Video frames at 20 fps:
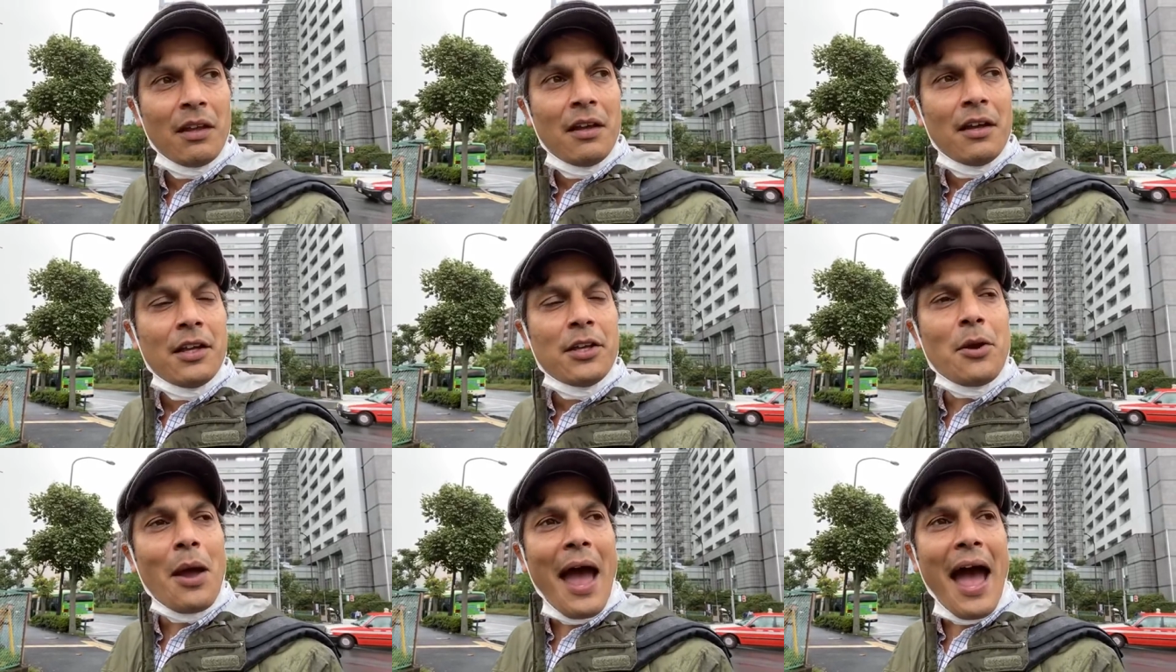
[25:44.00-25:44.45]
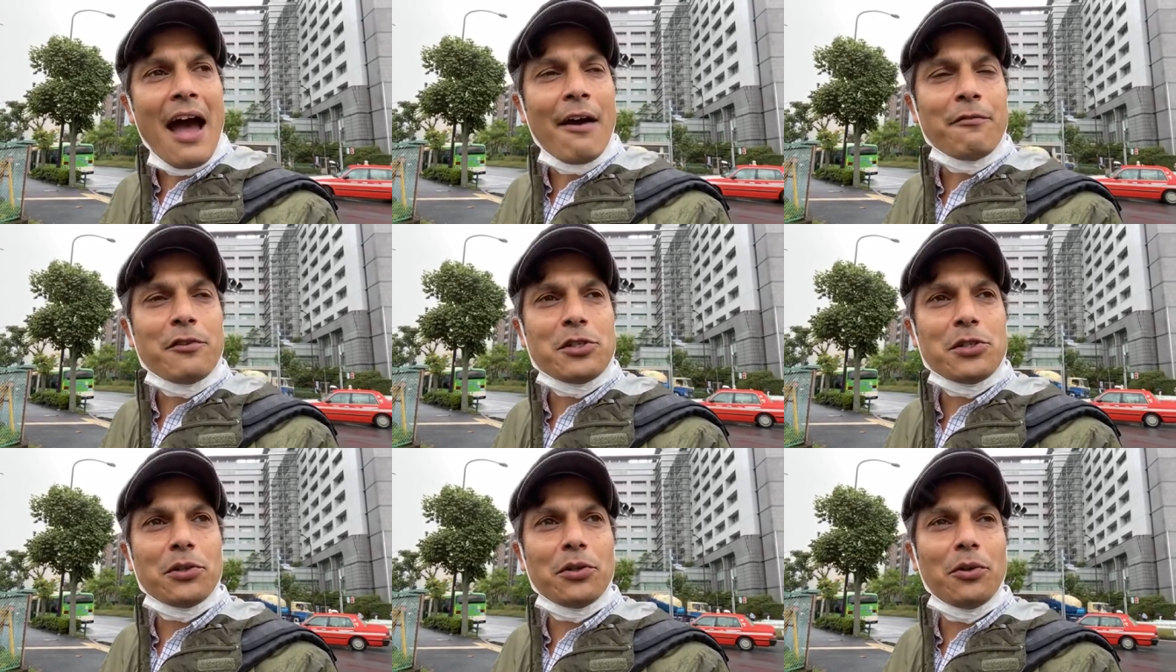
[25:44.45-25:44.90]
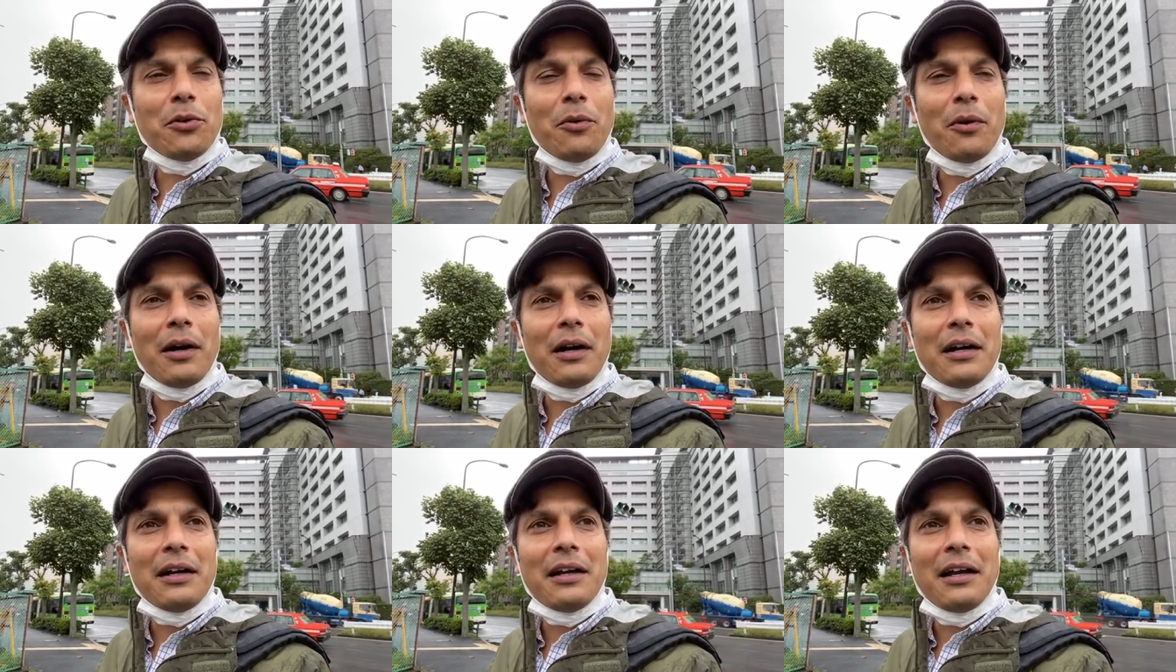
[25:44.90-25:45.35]
you have to
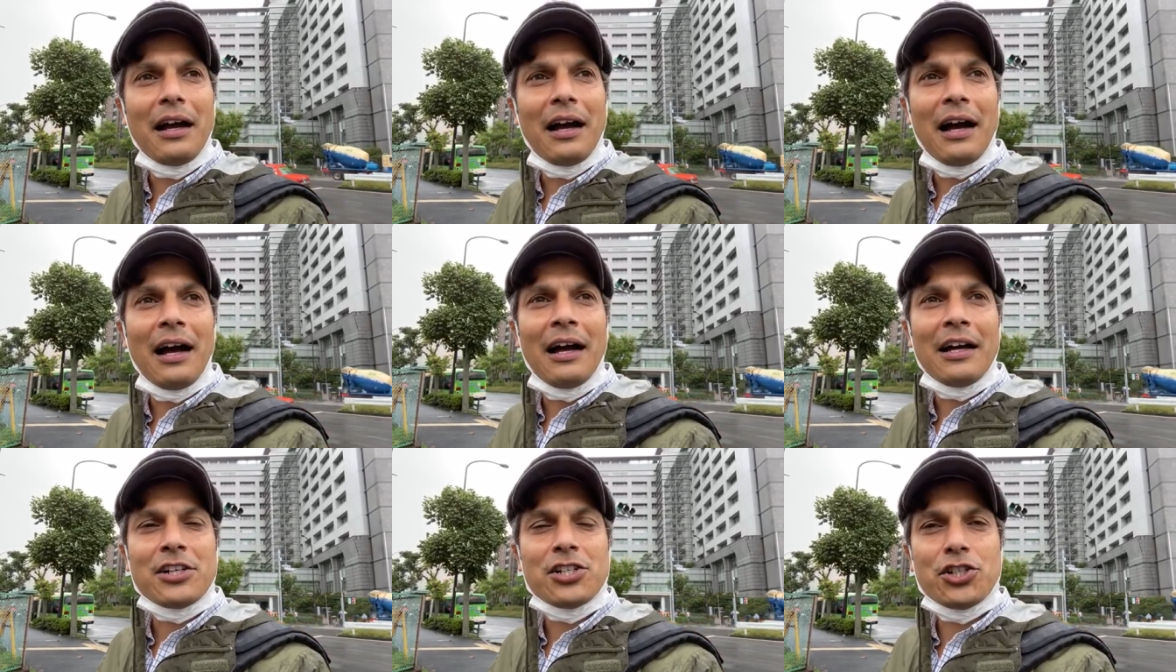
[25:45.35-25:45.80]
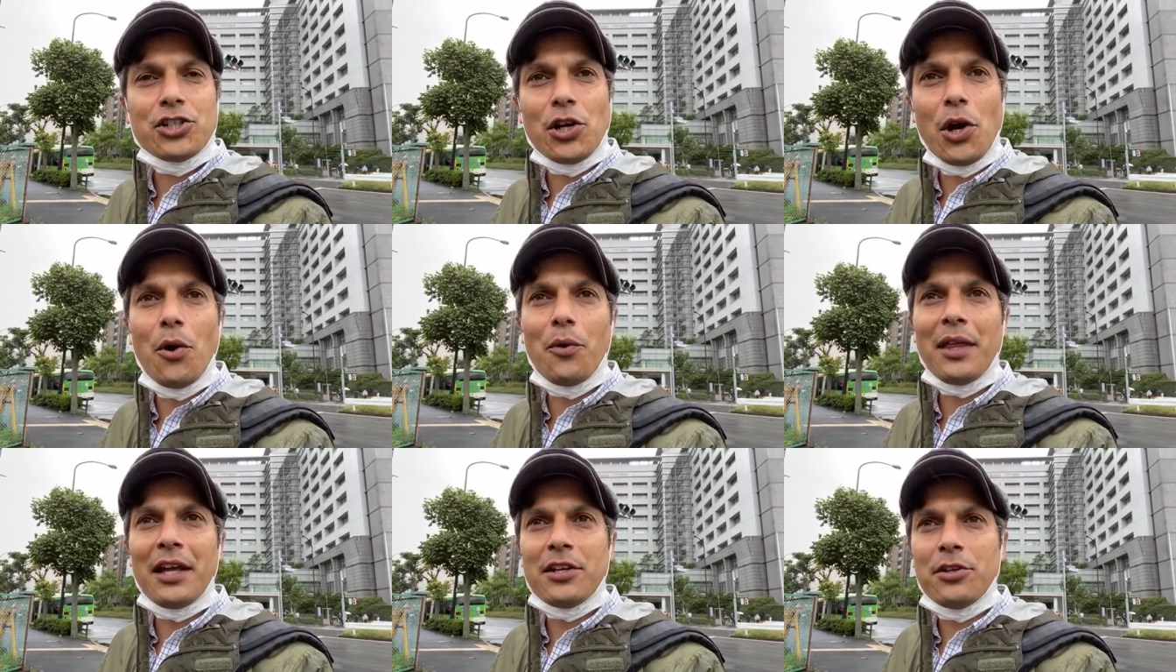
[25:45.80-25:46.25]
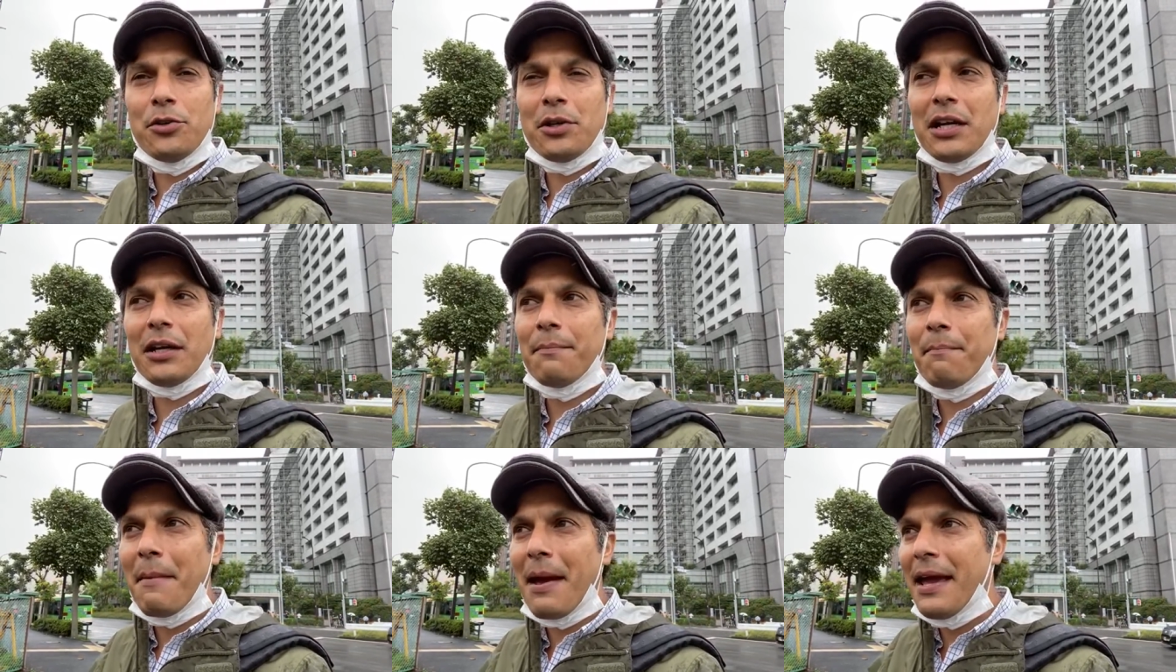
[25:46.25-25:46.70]
show that you
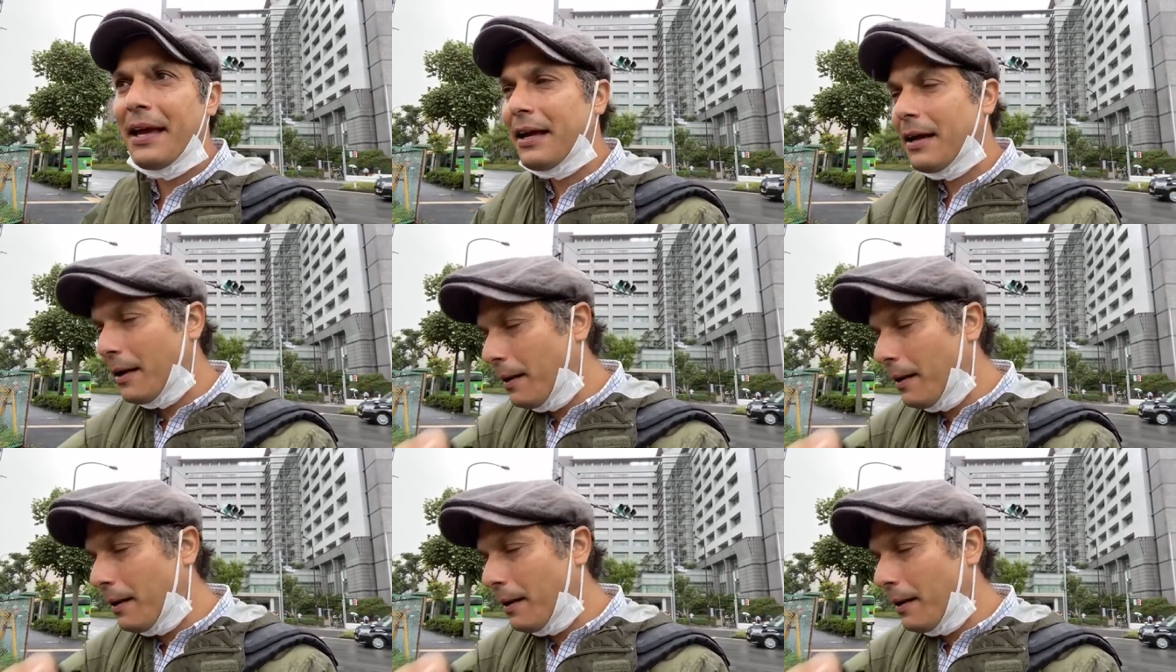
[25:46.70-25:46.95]
can make,